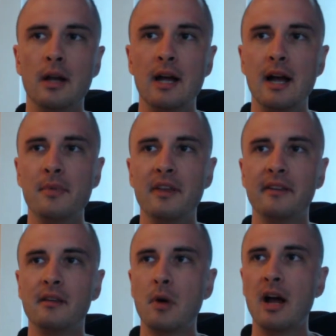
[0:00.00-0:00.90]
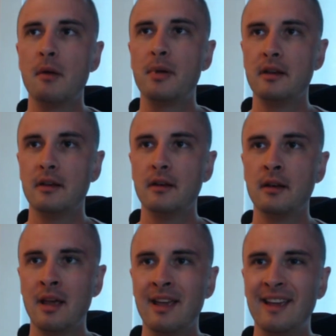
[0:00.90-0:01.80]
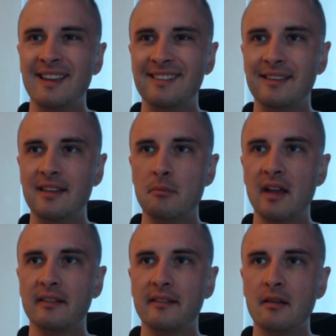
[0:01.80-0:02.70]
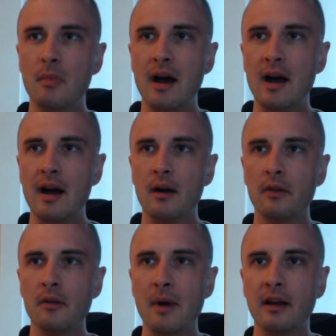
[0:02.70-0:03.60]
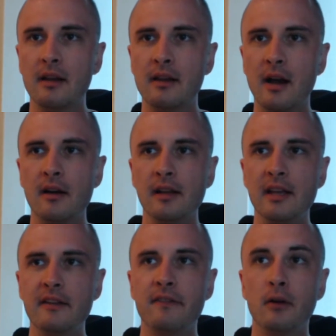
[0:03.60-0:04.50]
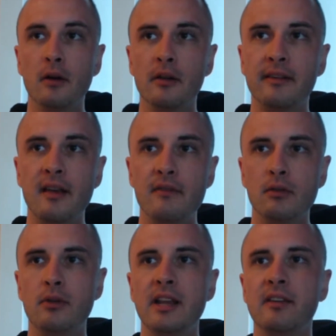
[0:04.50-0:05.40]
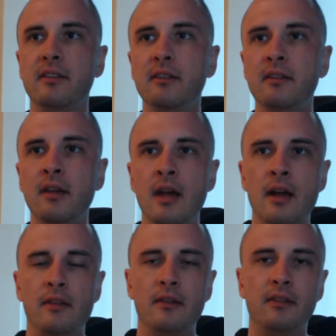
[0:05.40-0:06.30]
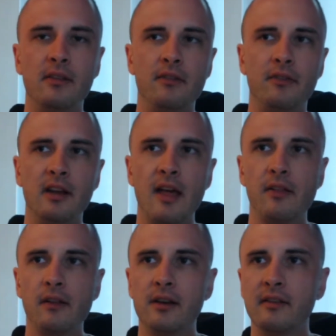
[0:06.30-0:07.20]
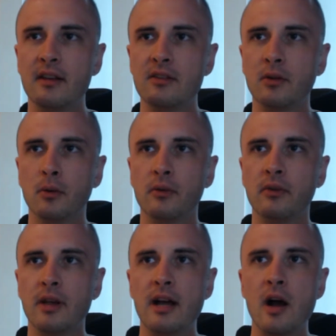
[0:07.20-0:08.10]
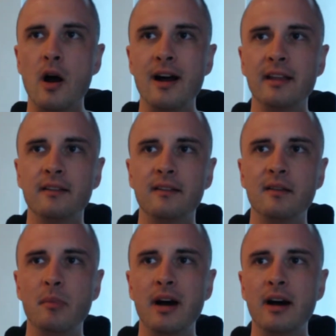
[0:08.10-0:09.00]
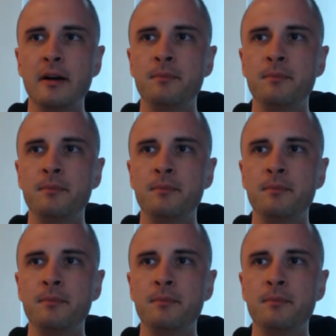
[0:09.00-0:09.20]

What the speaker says: This, in my opinion, is the best tib bar on the market currently for several reasons. This is the Freak Athlete Essentials Iron Tib Bar.